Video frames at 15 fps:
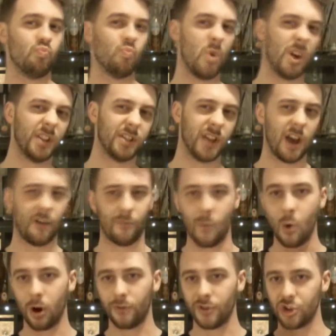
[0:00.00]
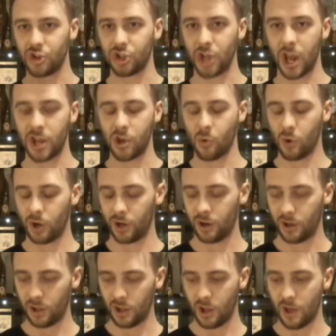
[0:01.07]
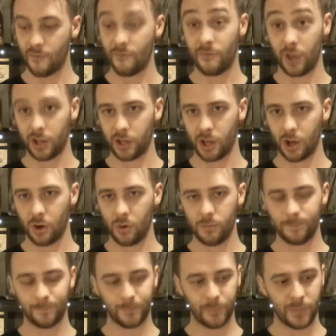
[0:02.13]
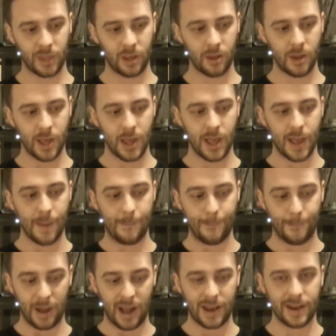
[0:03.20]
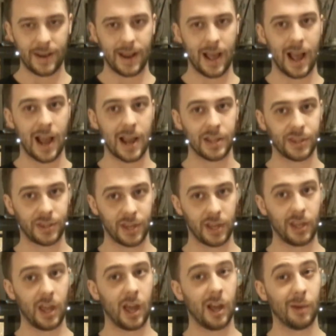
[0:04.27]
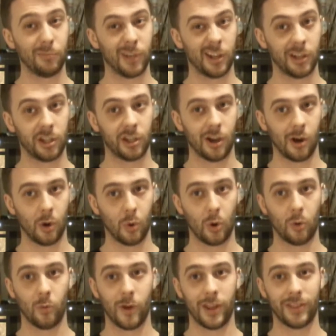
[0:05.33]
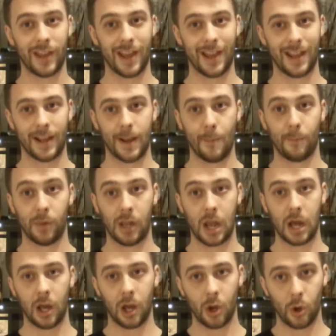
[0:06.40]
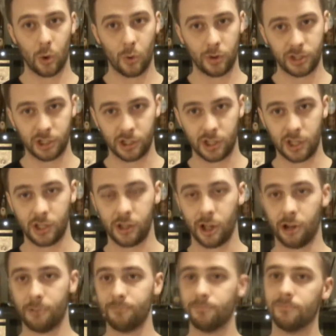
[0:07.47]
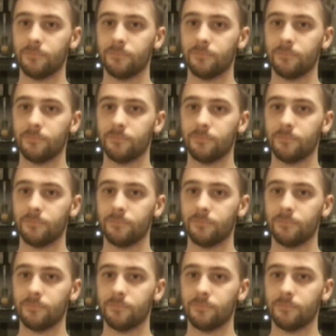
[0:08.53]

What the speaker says: wanted to have more of a genuine video, but I think I'm going to go with a Blanco tequila.